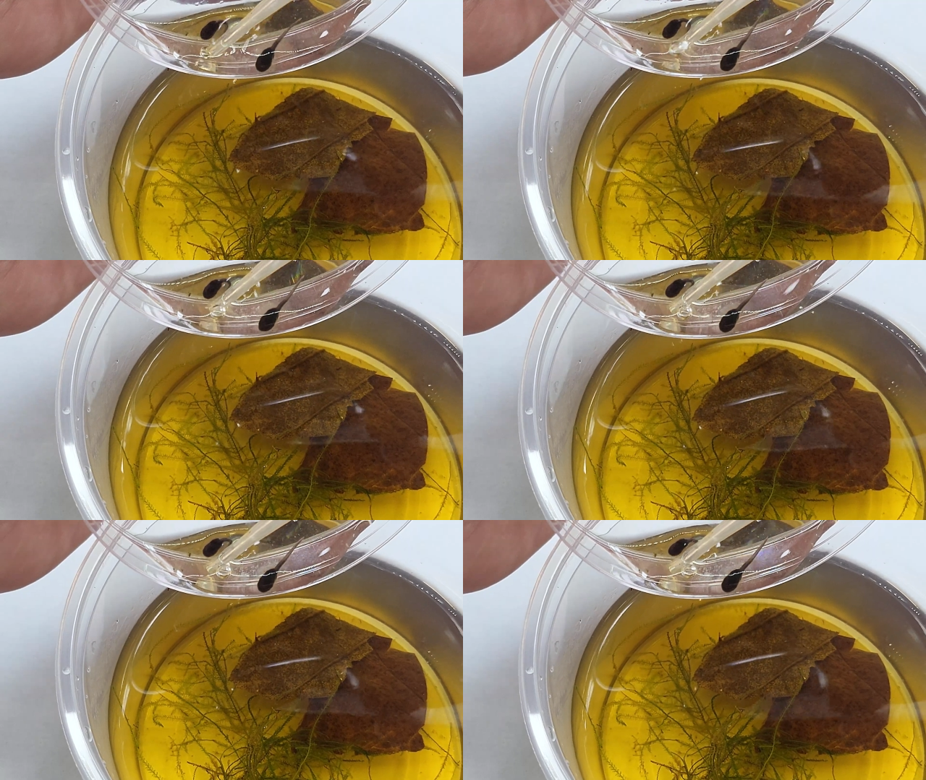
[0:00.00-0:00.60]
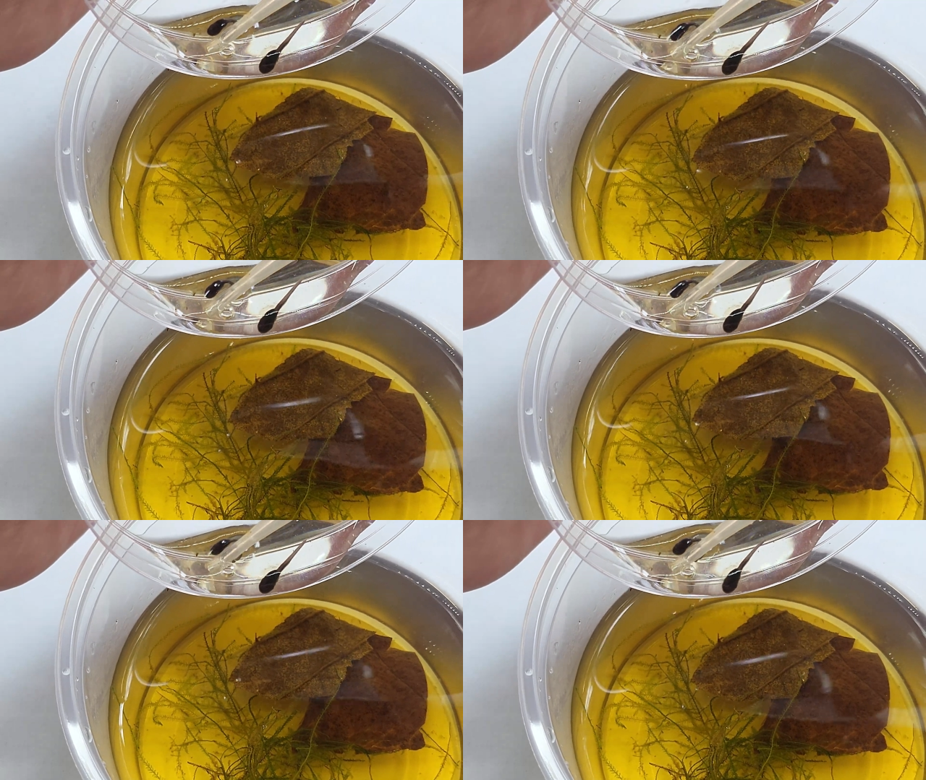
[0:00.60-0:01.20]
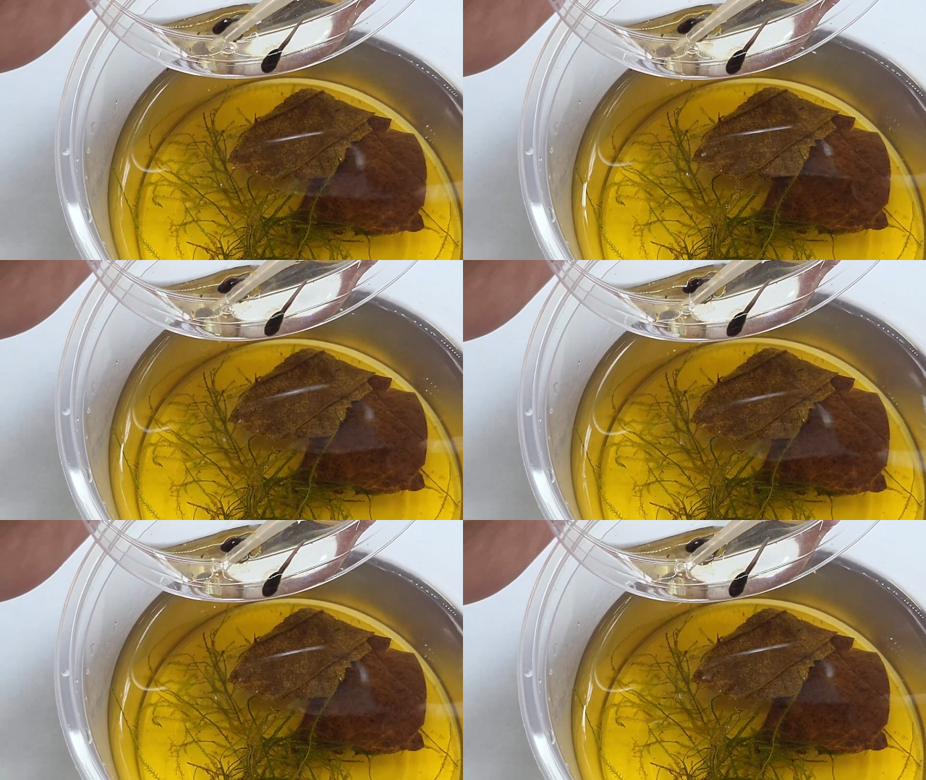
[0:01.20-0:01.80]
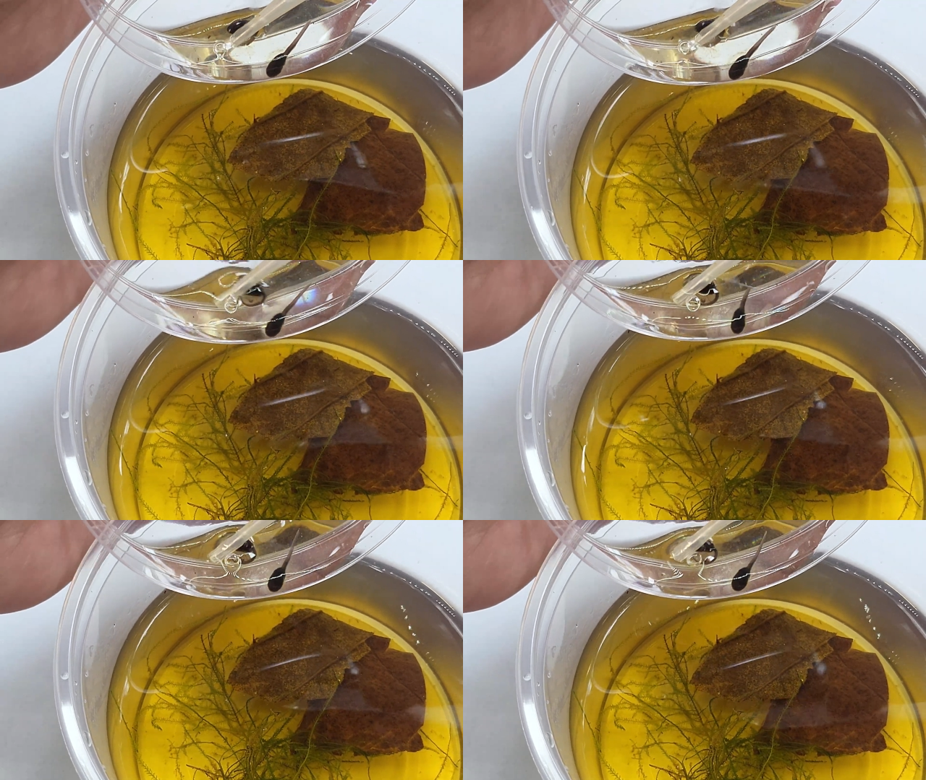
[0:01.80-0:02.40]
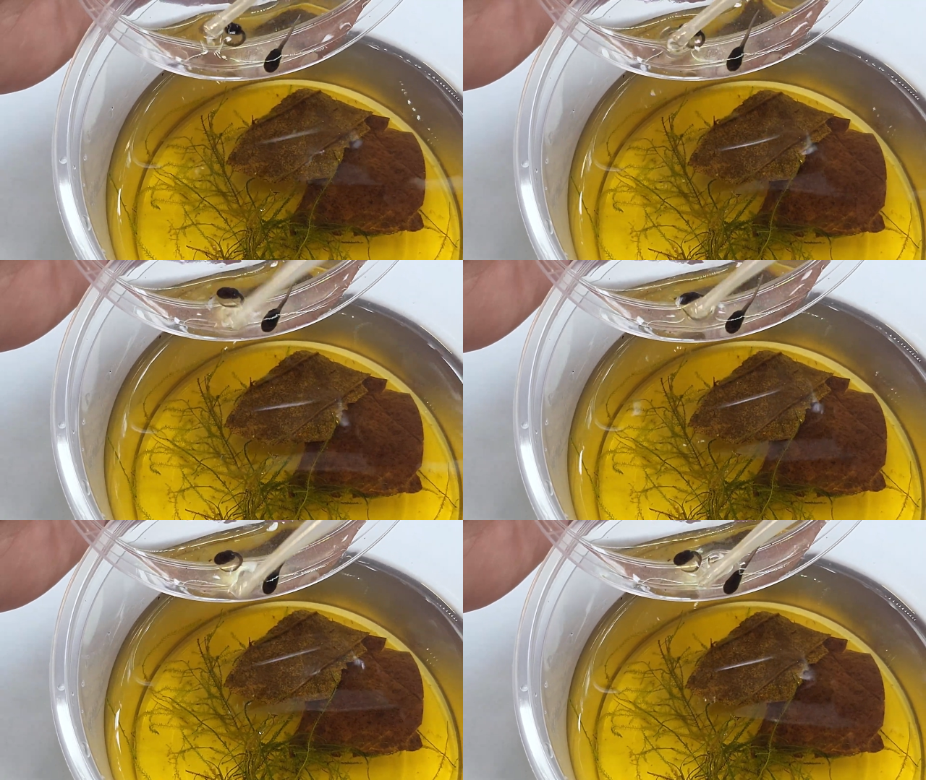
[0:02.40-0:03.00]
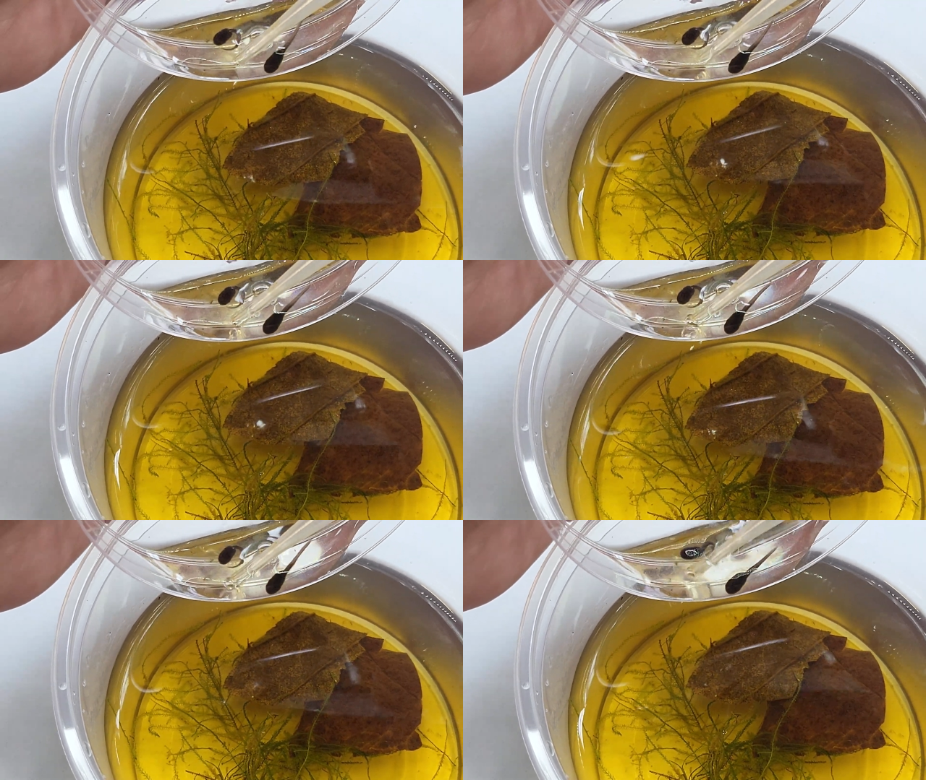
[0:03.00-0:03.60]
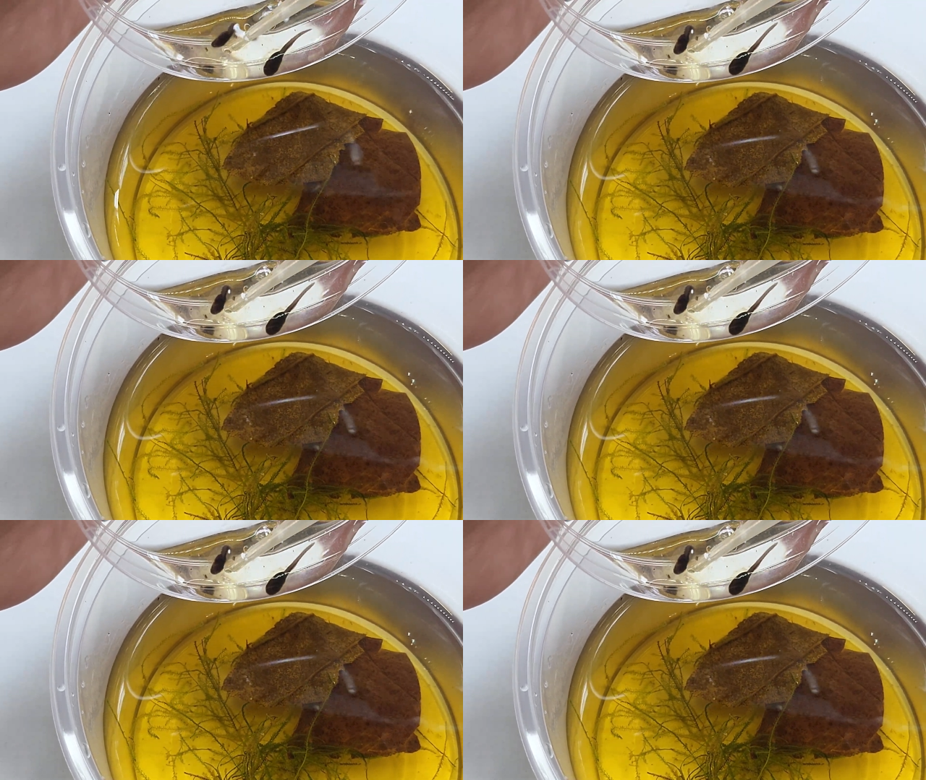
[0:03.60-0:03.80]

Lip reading: No face is visible, so there are no lips to read.